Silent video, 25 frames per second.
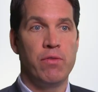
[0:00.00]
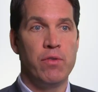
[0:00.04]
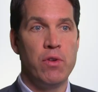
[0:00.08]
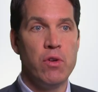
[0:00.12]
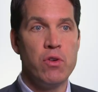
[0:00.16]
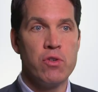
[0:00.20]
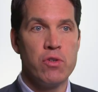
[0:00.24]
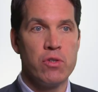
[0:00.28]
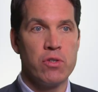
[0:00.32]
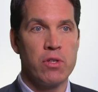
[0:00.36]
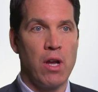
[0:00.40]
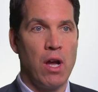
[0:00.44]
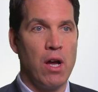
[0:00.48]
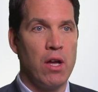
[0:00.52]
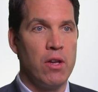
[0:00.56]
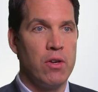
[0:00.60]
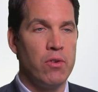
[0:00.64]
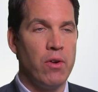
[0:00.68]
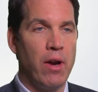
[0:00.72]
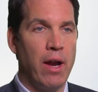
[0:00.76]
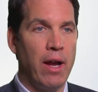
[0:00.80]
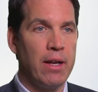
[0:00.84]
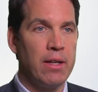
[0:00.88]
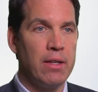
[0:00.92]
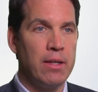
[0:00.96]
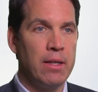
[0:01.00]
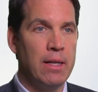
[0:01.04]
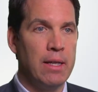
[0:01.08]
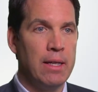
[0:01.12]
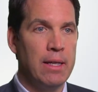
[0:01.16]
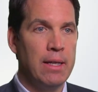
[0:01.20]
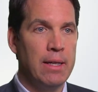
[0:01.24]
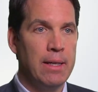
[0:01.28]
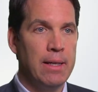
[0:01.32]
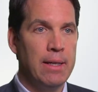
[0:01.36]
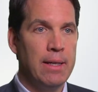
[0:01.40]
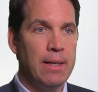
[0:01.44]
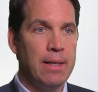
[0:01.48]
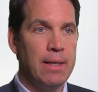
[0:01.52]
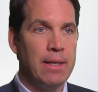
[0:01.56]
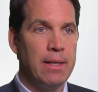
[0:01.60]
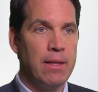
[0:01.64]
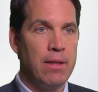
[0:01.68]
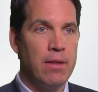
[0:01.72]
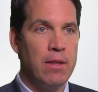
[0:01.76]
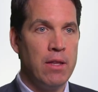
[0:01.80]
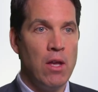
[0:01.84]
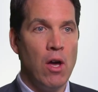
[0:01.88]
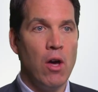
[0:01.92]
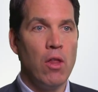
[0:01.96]
a futures contract.
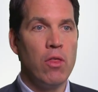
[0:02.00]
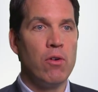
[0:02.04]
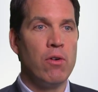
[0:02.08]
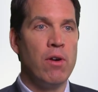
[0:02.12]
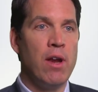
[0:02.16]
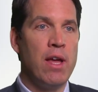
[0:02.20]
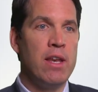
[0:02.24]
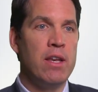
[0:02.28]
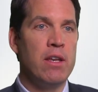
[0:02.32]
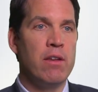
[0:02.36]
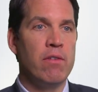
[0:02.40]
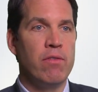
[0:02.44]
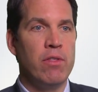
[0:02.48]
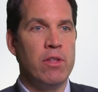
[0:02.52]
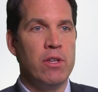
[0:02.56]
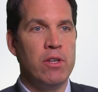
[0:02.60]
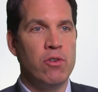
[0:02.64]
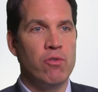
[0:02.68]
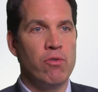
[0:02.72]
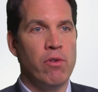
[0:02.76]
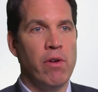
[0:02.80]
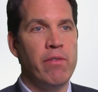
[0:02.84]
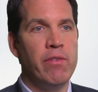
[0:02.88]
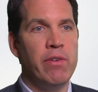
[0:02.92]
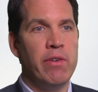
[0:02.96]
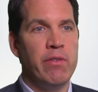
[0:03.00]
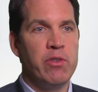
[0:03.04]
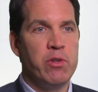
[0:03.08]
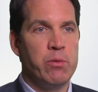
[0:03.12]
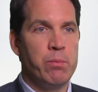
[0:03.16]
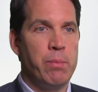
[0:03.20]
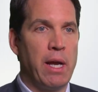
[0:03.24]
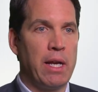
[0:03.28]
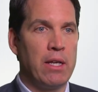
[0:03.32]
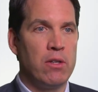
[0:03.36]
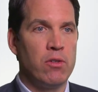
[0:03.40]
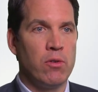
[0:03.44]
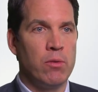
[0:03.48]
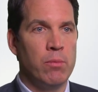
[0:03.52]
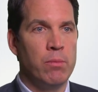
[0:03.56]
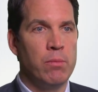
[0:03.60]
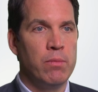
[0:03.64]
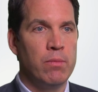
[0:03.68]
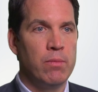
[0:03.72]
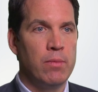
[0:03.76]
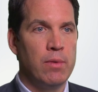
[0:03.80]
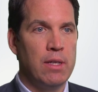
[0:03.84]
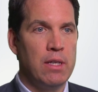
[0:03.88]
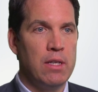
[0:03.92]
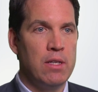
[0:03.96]
The other end of the derivative spectrum
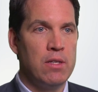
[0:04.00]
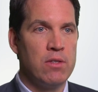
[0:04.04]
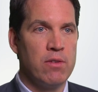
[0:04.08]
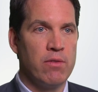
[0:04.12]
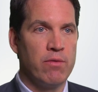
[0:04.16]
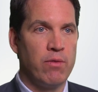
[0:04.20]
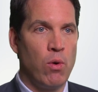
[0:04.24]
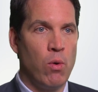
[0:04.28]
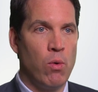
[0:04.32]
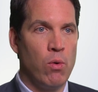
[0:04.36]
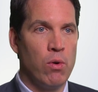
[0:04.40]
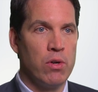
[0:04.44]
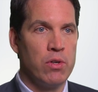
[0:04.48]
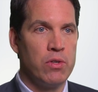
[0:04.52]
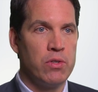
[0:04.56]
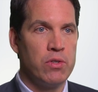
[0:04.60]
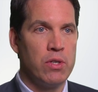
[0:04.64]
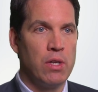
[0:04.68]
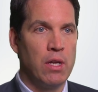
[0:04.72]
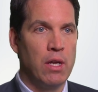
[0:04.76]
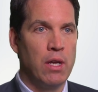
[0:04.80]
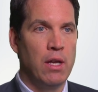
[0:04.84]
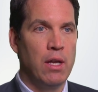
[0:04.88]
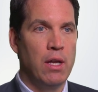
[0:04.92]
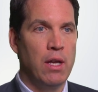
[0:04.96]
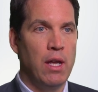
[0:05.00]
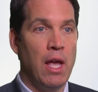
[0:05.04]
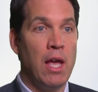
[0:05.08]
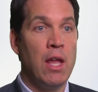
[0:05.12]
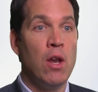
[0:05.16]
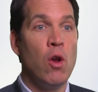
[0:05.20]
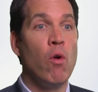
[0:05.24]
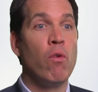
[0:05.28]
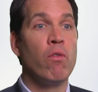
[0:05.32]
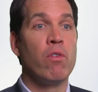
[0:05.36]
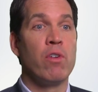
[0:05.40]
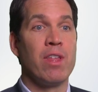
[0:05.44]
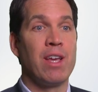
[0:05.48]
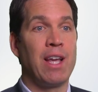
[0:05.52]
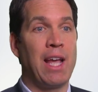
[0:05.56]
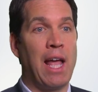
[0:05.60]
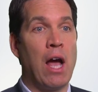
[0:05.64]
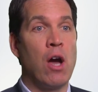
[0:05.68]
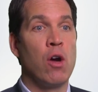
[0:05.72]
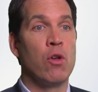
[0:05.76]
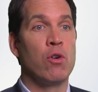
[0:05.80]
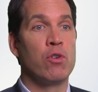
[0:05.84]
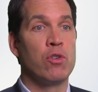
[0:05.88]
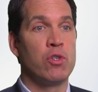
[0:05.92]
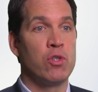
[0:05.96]
is, of course, an
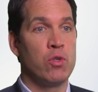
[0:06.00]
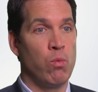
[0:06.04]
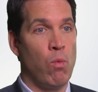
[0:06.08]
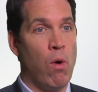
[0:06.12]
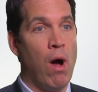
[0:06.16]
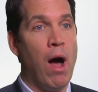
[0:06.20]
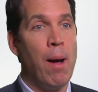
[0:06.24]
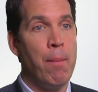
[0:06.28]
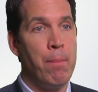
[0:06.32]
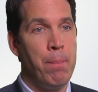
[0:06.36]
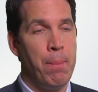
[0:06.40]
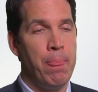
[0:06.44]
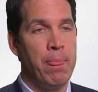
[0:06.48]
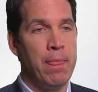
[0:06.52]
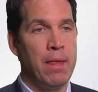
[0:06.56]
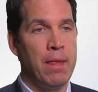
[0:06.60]
over-the-counter swap.